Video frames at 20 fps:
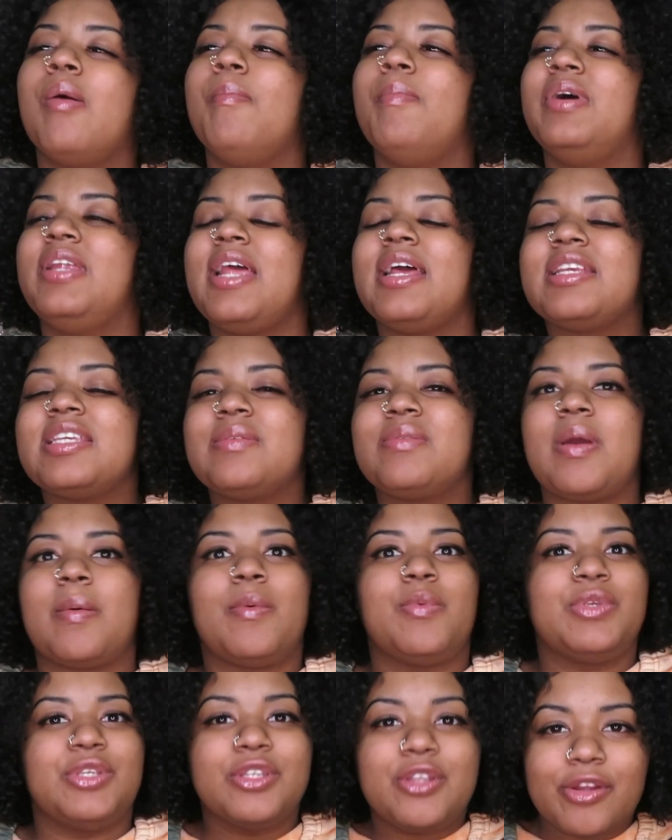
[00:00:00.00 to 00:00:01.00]
But at the same time I
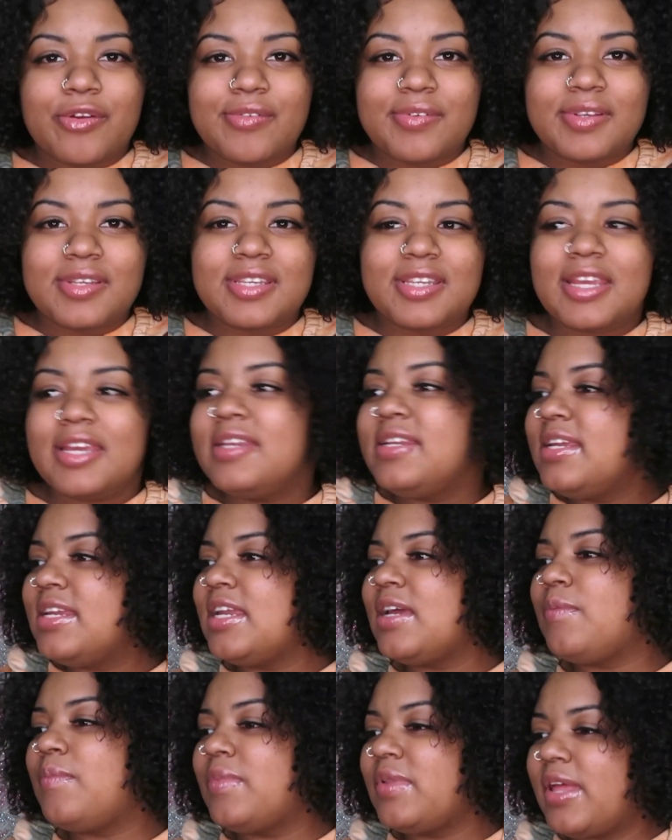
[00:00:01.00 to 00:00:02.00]
was nervous. And
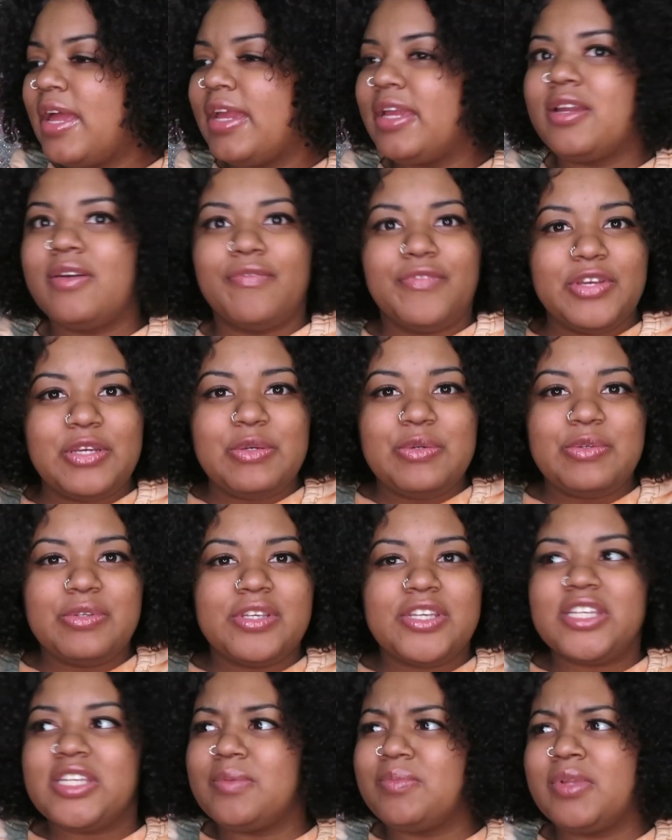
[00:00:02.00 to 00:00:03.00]
then I'm like confused,
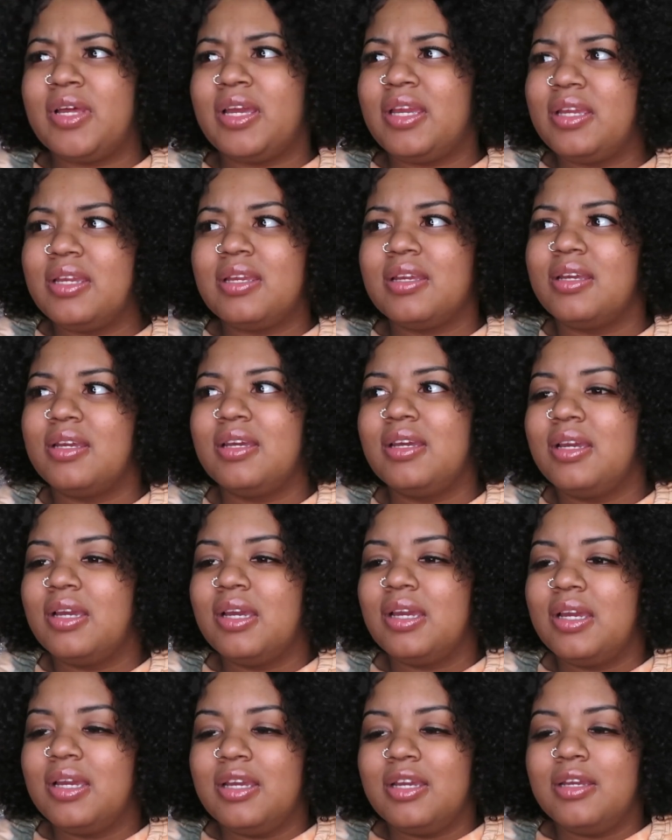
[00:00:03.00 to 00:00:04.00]
because I'm like,
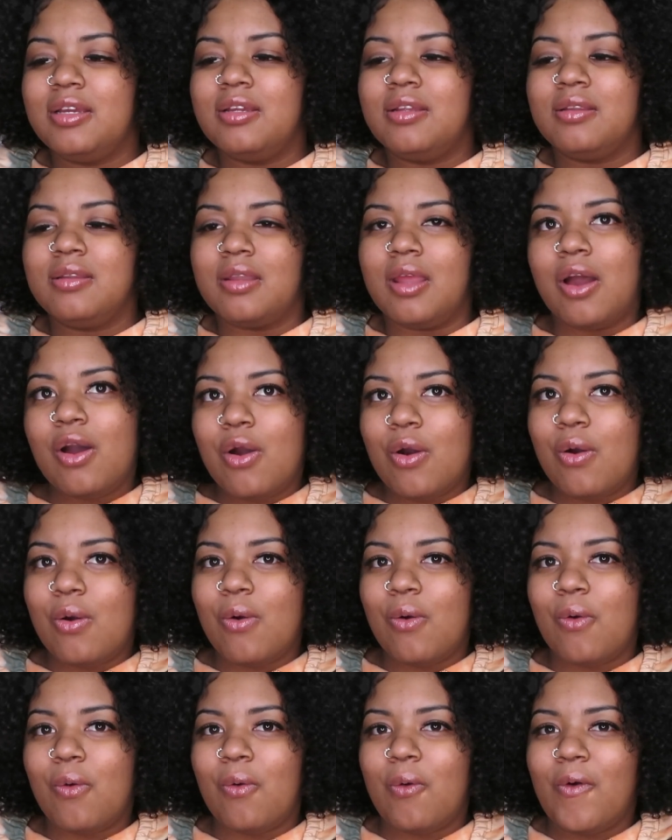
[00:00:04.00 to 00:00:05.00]

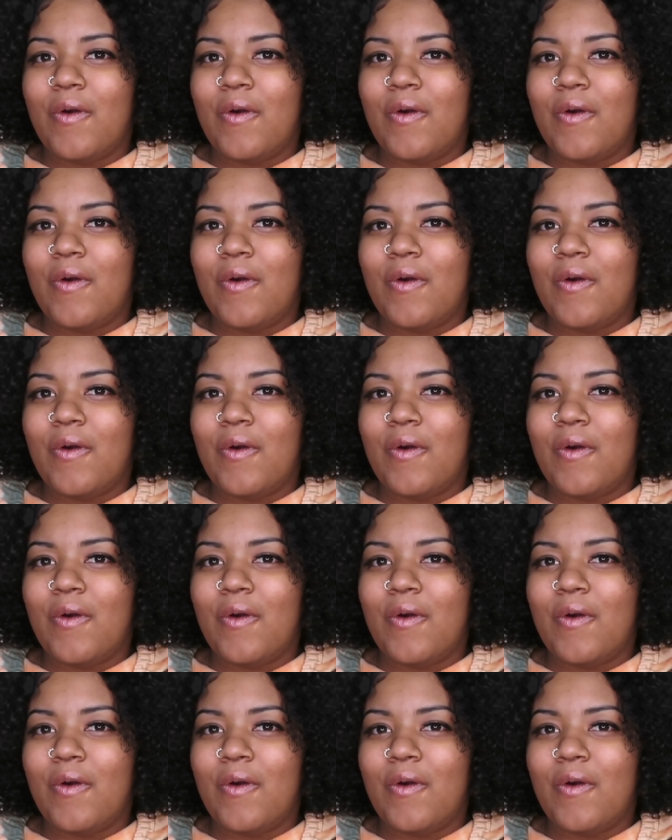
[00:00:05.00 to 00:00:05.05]
no.